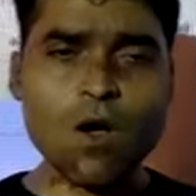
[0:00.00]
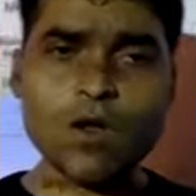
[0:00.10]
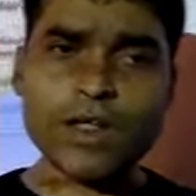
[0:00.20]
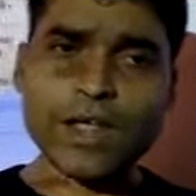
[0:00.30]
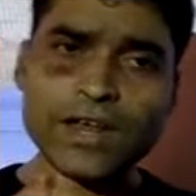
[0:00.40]

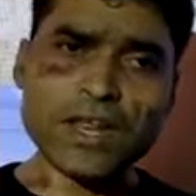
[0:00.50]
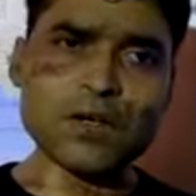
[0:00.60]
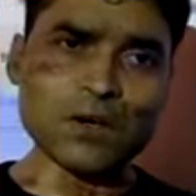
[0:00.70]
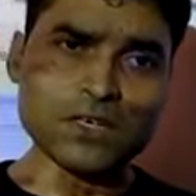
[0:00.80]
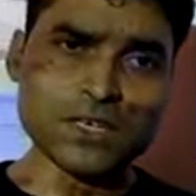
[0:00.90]
or any
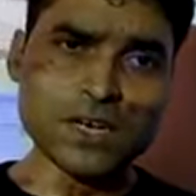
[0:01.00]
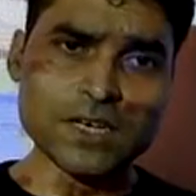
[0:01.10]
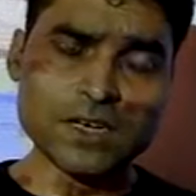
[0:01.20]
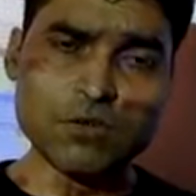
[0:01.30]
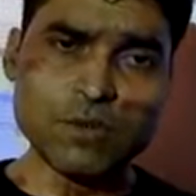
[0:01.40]

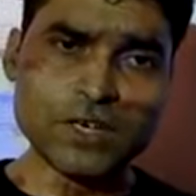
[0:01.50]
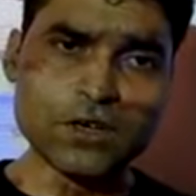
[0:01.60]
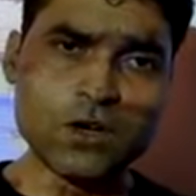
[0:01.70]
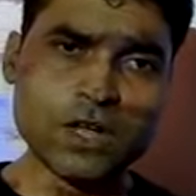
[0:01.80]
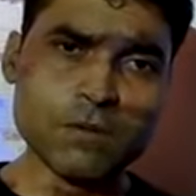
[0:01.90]
continent. You may
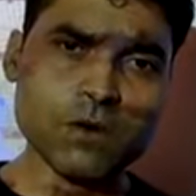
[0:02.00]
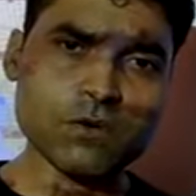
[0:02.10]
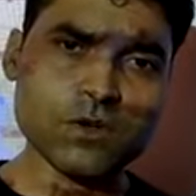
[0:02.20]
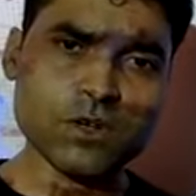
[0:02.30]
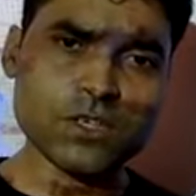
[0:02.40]
talk
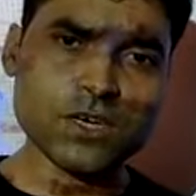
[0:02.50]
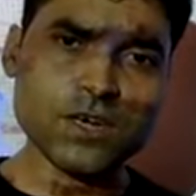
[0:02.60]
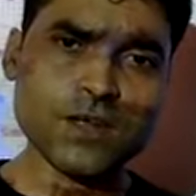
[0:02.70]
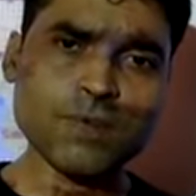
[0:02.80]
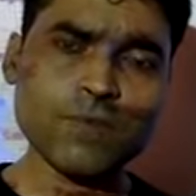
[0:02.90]
about
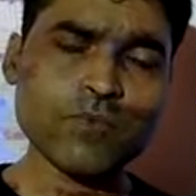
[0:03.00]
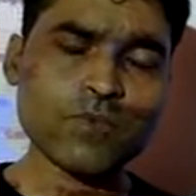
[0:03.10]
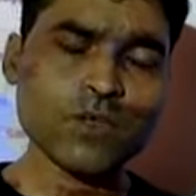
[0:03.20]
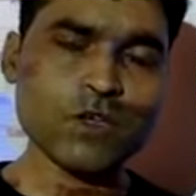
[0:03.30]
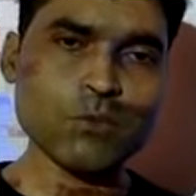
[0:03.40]
Australia,
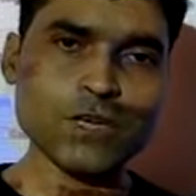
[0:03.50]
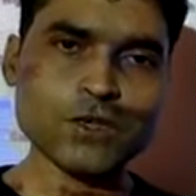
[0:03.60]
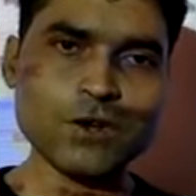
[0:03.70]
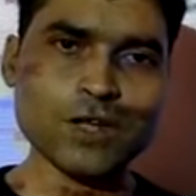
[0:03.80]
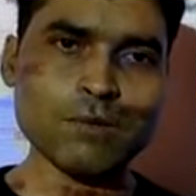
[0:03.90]
you may
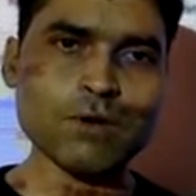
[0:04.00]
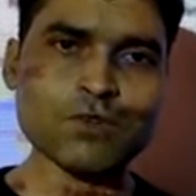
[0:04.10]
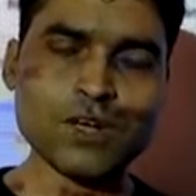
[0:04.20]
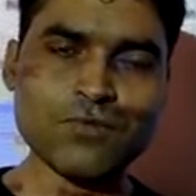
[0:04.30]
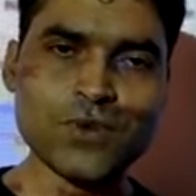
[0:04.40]
talk
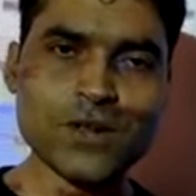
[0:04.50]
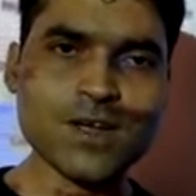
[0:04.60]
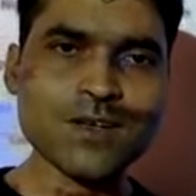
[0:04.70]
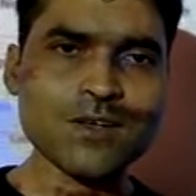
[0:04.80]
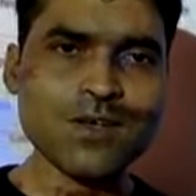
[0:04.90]
about
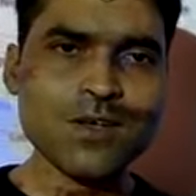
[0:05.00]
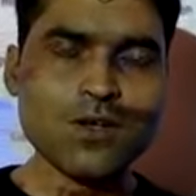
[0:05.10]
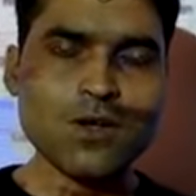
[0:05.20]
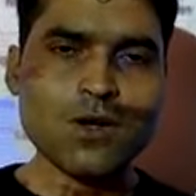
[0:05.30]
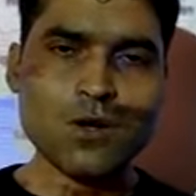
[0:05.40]
Africa,
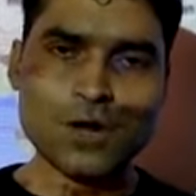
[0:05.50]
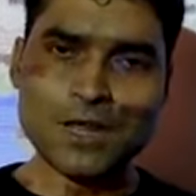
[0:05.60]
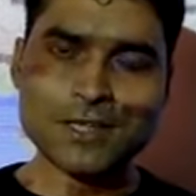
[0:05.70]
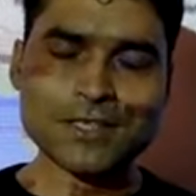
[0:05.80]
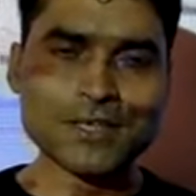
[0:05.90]
or
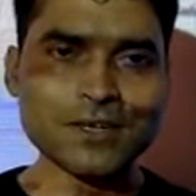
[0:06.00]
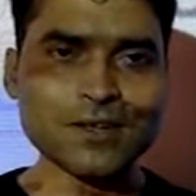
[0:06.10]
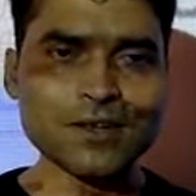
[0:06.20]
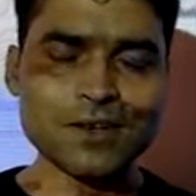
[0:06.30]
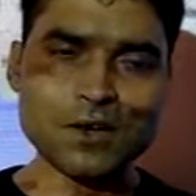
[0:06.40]

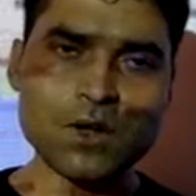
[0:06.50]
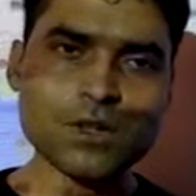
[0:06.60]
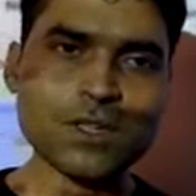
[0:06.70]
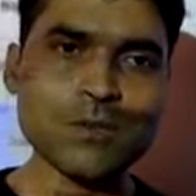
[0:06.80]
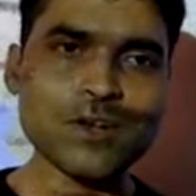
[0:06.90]
Asia,
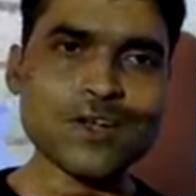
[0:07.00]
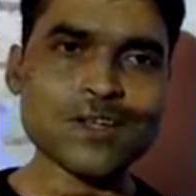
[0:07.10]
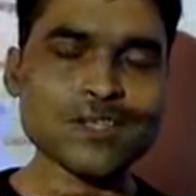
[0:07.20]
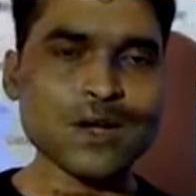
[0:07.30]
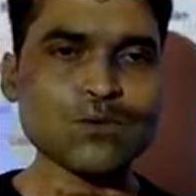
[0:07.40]
North America,
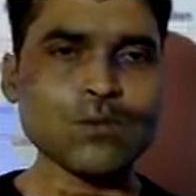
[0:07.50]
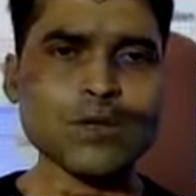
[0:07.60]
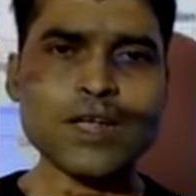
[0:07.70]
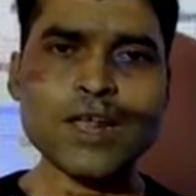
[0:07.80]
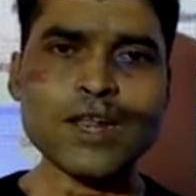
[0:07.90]
South
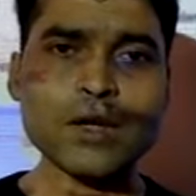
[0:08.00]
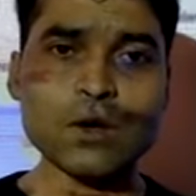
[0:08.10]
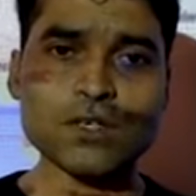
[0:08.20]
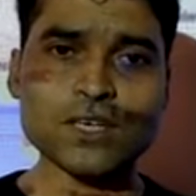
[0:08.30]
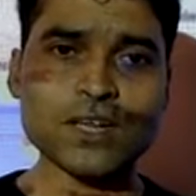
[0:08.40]
America, any
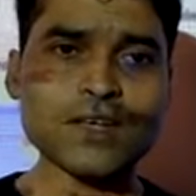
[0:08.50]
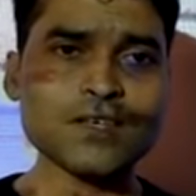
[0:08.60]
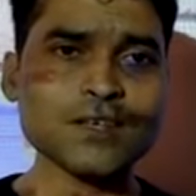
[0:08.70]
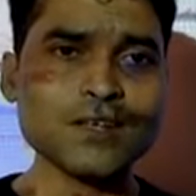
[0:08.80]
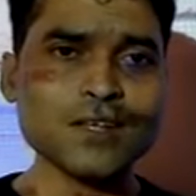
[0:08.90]
continent.
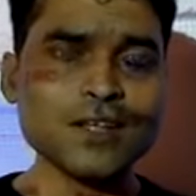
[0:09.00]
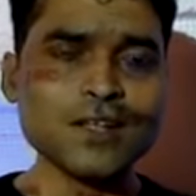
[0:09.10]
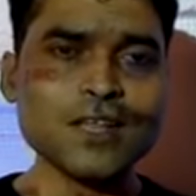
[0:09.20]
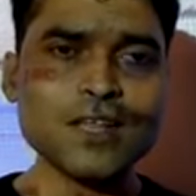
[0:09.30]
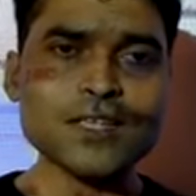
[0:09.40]

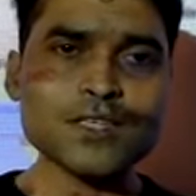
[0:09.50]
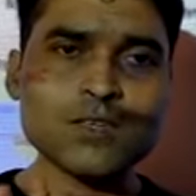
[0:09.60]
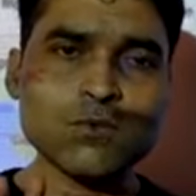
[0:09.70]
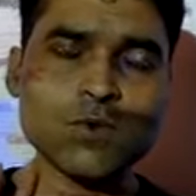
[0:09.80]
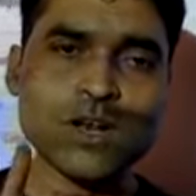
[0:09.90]
There is
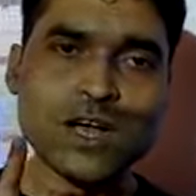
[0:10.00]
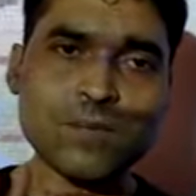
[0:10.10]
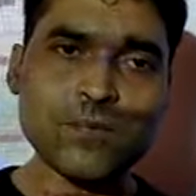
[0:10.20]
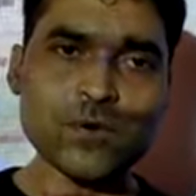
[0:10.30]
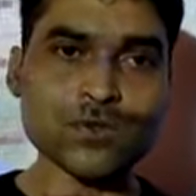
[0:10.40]
one
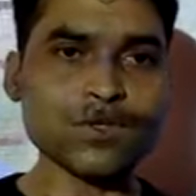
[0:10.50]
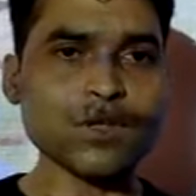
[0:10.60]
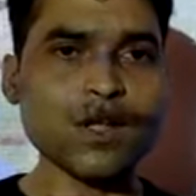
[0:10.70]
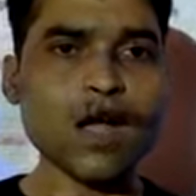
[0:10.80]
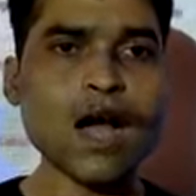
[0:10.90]
approach,
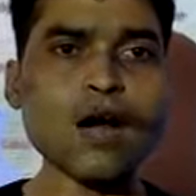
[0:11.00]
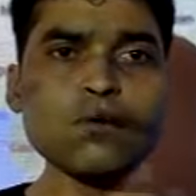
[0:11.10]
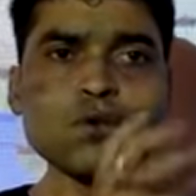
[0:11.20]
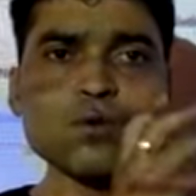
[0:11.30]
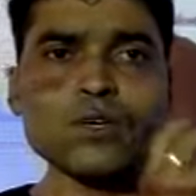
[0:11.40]

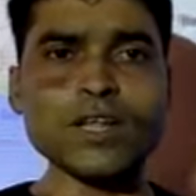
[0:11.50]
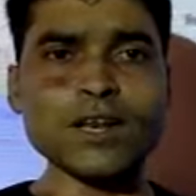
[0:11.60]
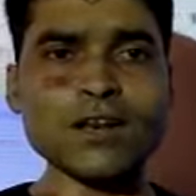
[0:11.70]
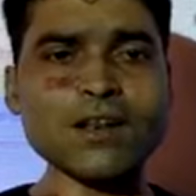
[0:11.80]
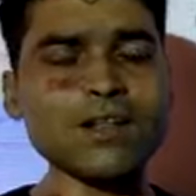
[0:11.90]
how to
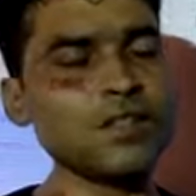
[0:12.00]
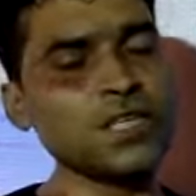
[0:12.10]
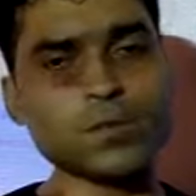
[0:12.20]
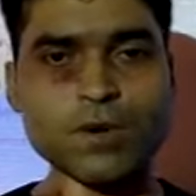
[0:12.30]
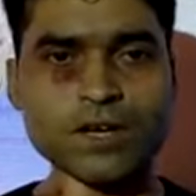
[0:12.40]
deal
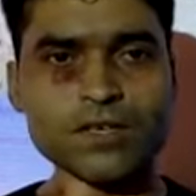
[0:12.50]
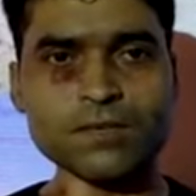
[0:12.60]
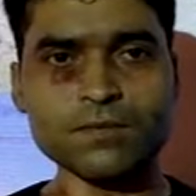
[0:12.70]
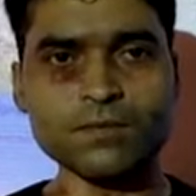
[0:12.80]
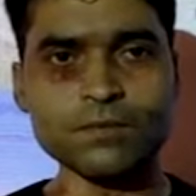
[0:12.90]
this part,
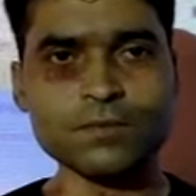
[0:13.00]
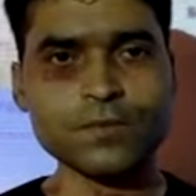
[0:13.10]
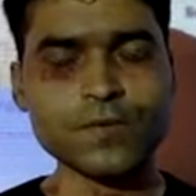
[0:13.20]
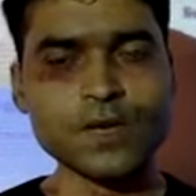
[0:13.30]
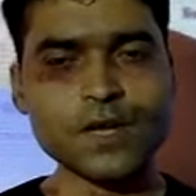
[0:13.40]

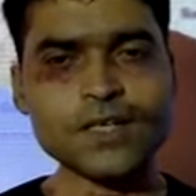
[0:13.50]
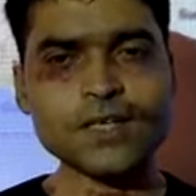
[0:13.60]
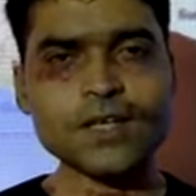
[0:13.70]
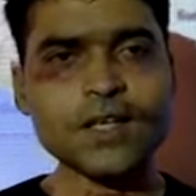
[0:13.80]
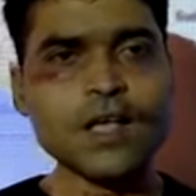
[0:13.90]
right?
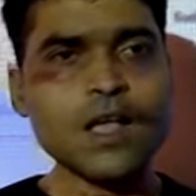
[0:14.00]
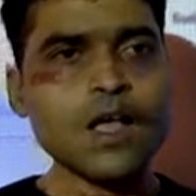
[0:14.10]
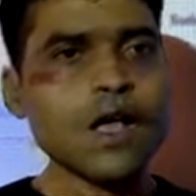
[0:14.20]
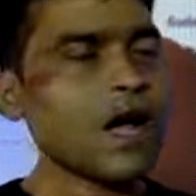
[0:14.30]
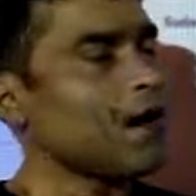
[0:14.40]

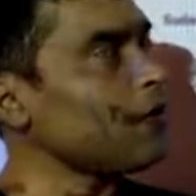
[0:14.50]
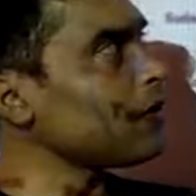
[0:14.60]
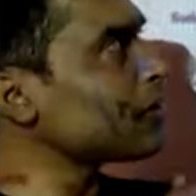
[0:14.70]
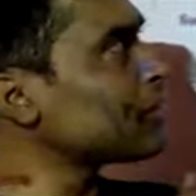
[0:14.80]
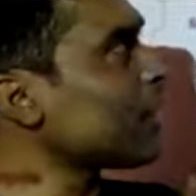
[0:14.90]
I will
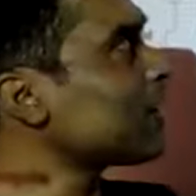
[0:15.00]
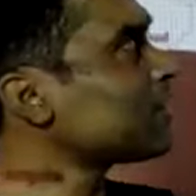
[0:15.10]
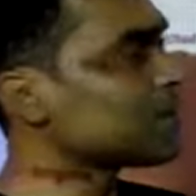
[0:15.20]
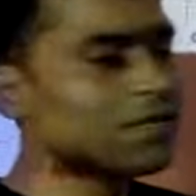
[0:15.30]
start